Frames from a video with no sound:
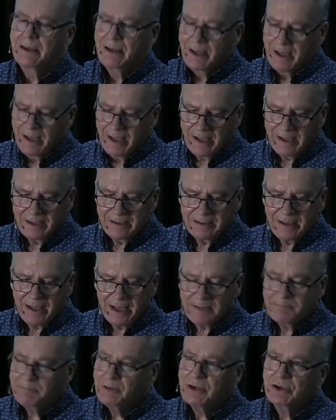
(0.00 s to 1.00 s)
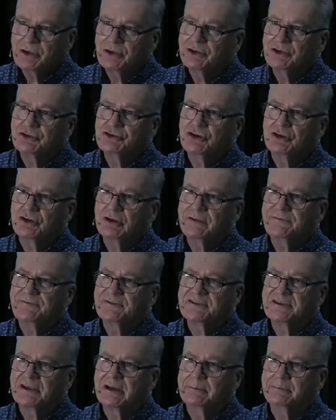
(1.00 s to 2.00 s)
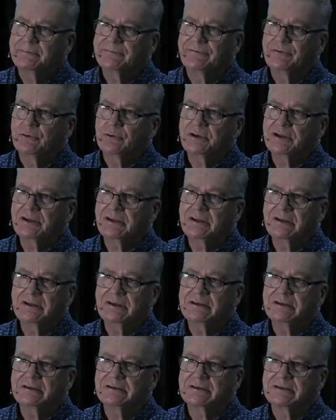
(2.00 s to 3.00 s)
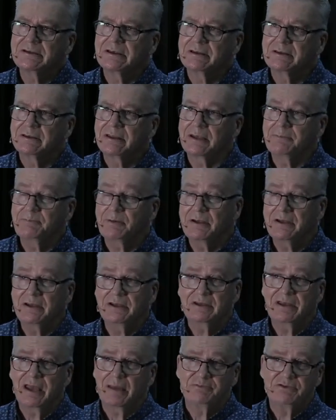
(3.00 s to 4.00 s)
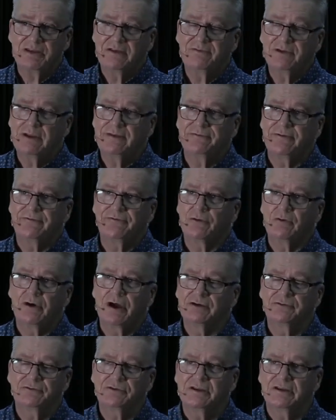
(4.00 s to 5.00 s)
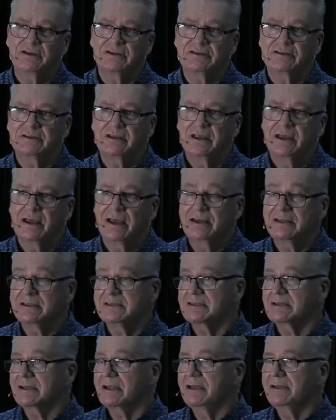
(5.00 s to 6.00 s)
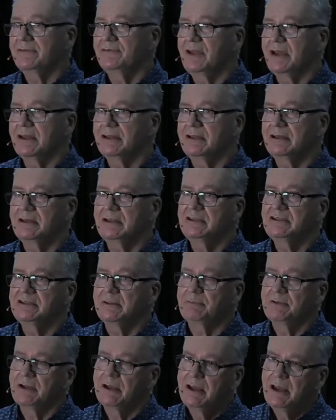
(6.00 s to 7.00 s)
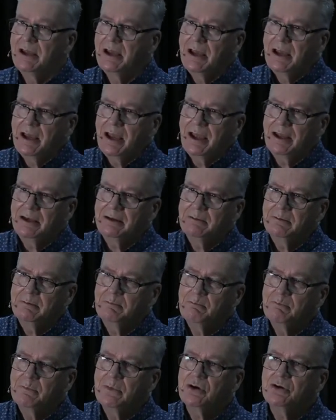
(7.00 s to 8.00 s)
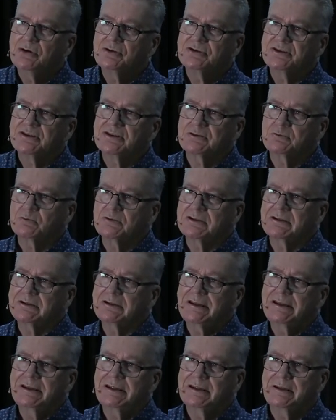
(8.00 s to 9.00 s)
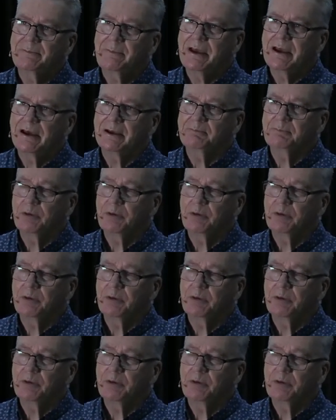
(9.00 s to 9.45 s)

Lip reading: And they'd been on a journey for some 40 years. They'd been in captivity for 400 years and enslaved down in Egypt. And Moses was leading them out.